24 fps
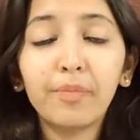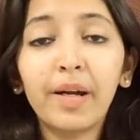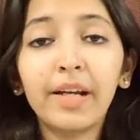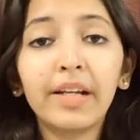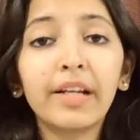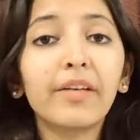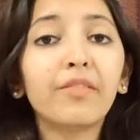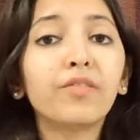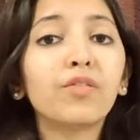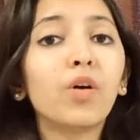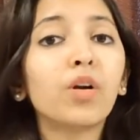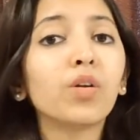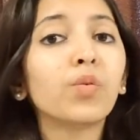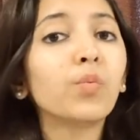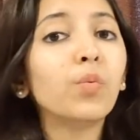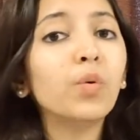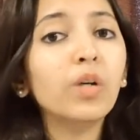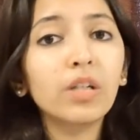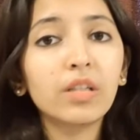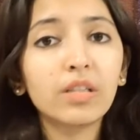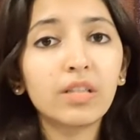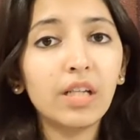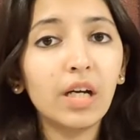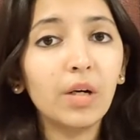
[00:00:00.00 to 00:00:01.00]
might have not
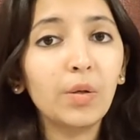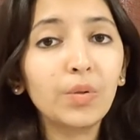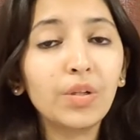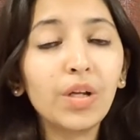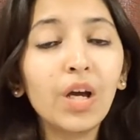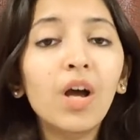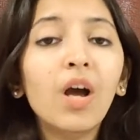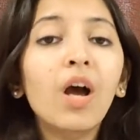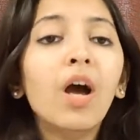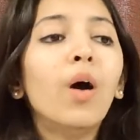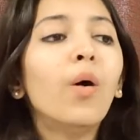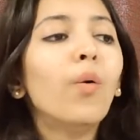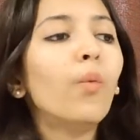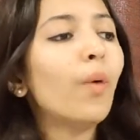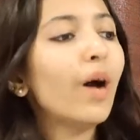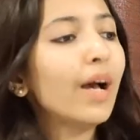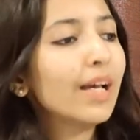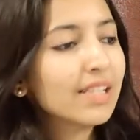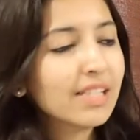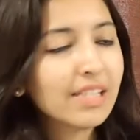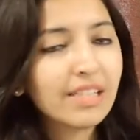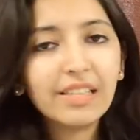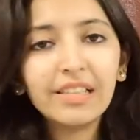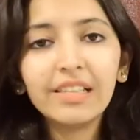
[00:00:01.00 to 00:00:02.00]
worked out,
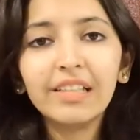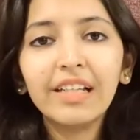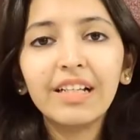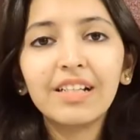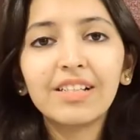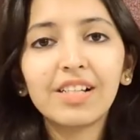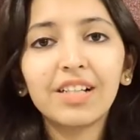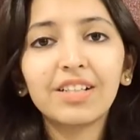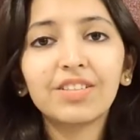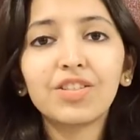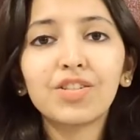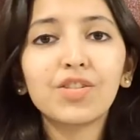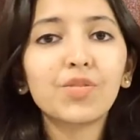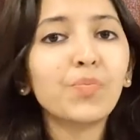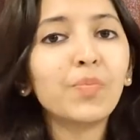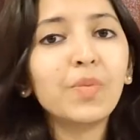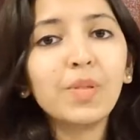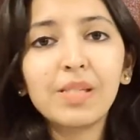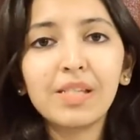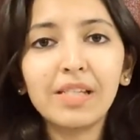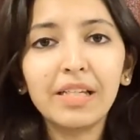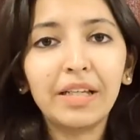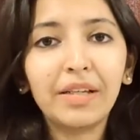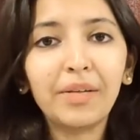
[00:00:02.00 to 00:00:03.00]
why certain things are just
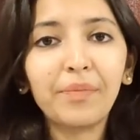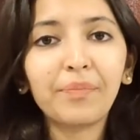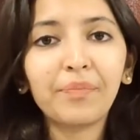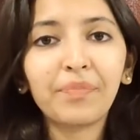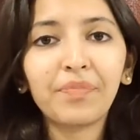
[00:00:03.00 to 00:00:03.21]
missing.